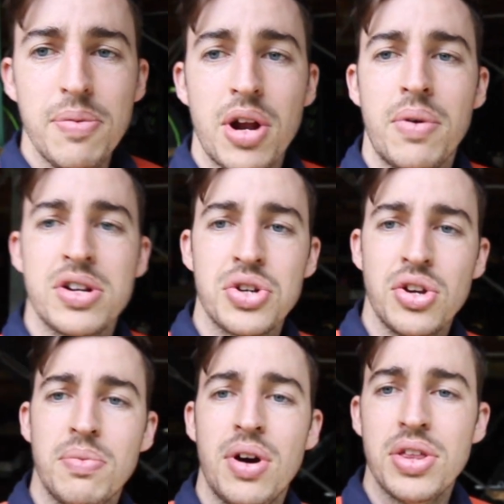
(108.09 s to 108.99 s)
and I want to show
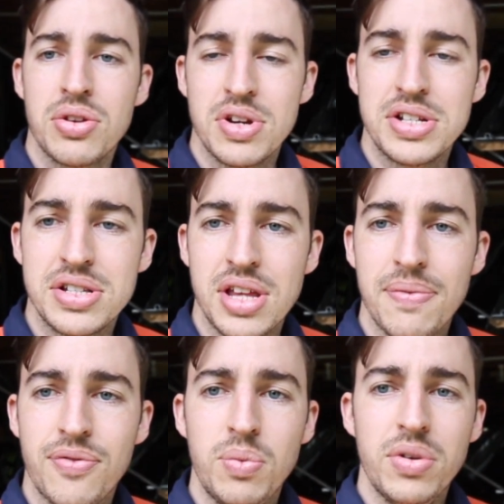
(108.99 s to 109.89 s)
you my 3-step
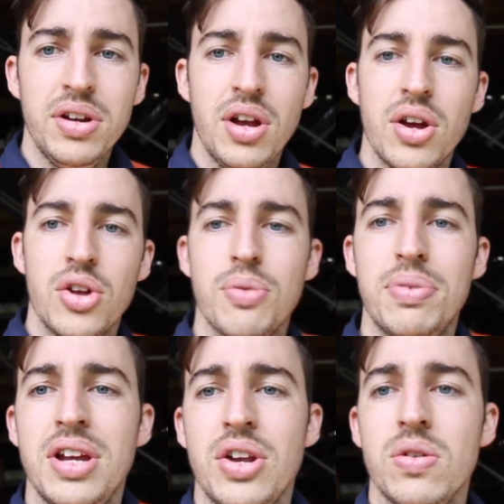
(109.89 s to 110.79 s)
formula to
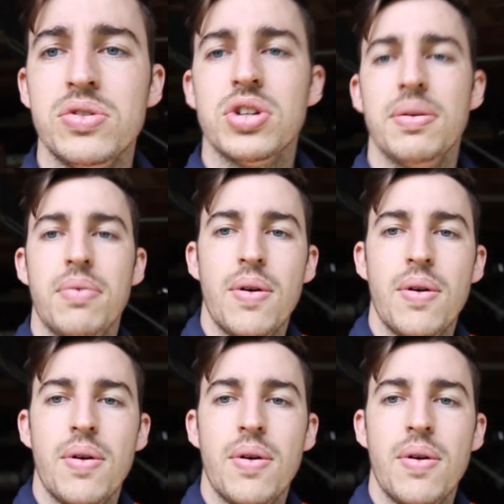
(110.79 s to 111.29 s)
protect your Jeep.